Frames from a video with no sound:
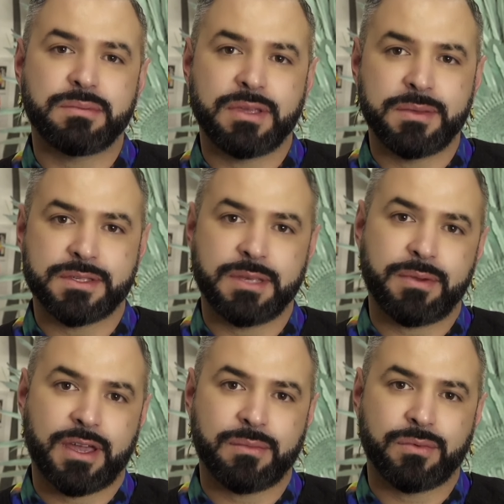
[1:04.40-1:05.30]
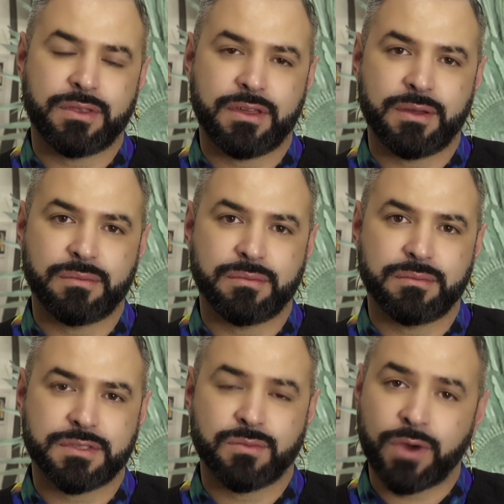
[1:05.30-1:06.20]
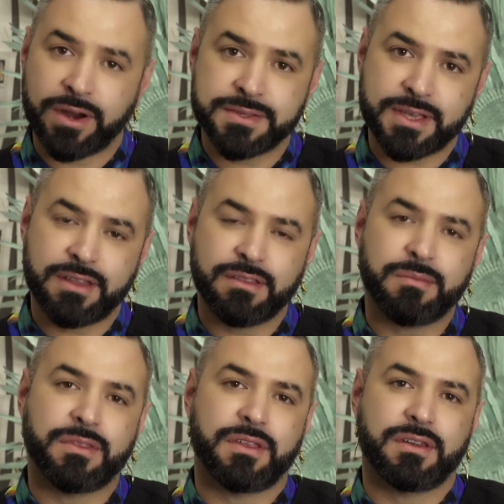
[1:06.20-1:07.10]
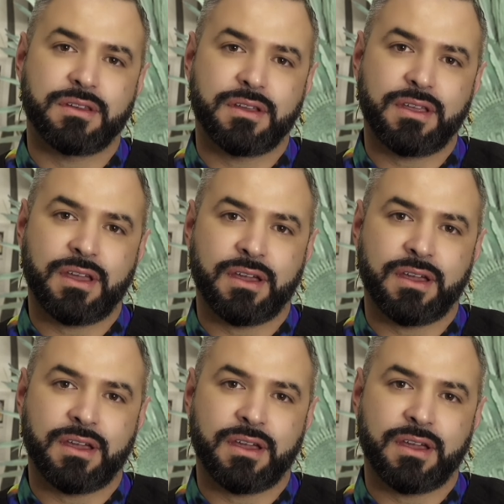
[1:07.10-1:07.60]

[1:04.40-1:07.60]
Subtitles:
PVC pipe with some wire inside of them, and then